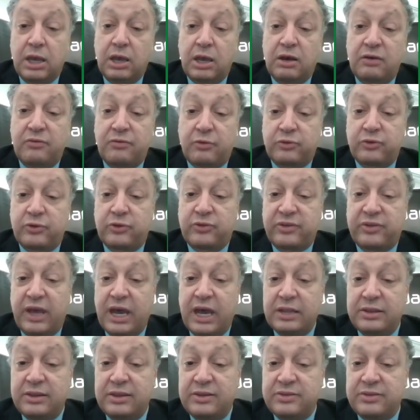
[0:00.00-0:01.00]
For
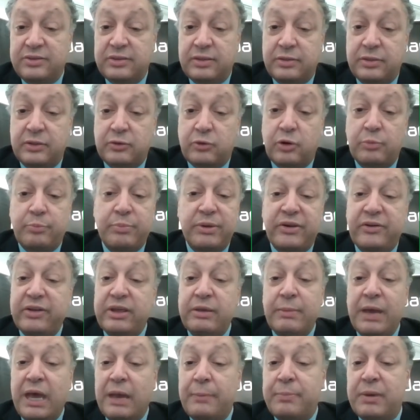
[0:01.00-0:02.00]
societies, there will be
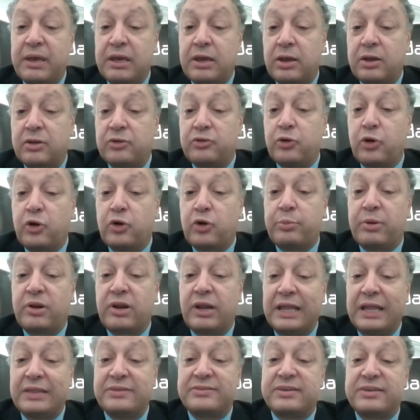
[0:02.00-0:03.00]
remapping in
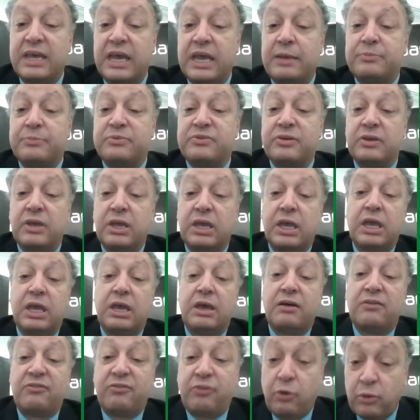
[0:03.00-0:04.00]
urban landscapes,
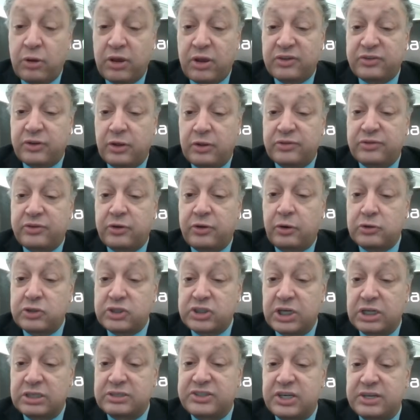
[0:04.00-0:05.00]
focus on
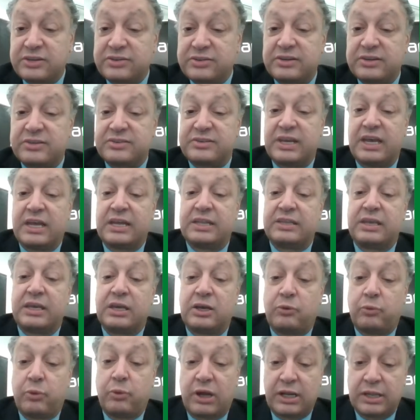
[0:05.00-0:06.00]
social justice and
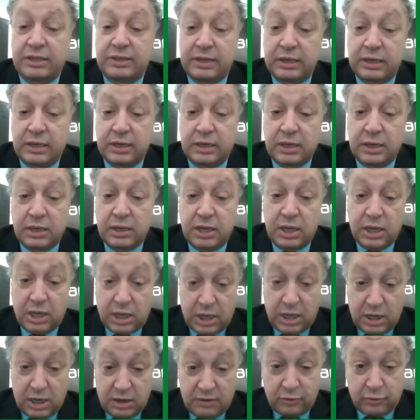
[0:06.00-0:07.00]
equality.
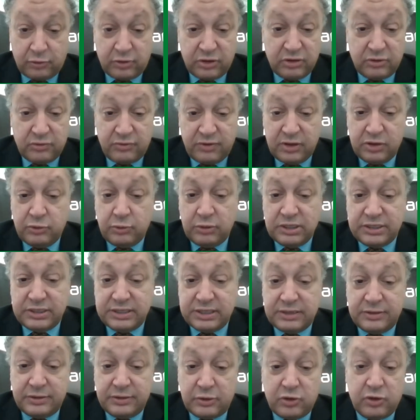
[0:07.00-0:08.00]
For
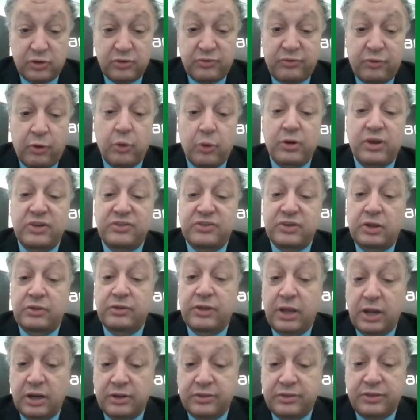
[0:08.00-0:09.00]
individuals, there will focus
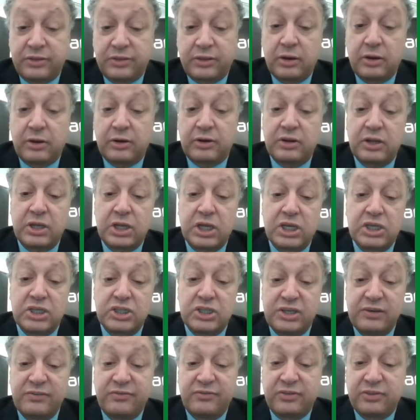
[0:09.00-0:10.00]
on healthcare,
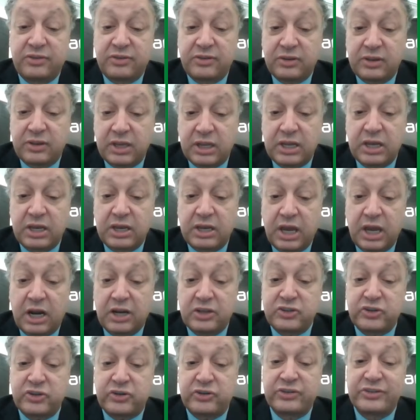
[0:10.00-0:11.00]
shift in
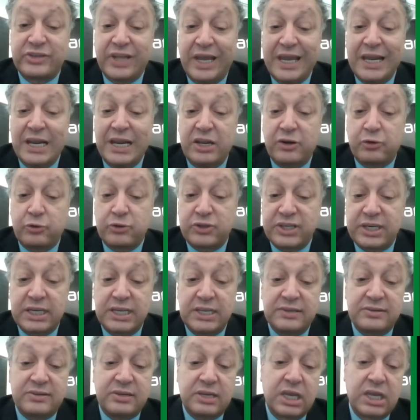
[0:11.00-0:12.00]
cultural daily
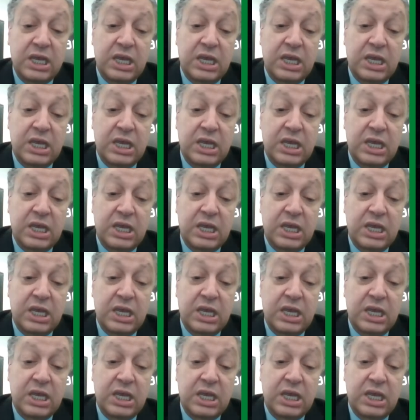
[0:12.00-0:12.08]
routines,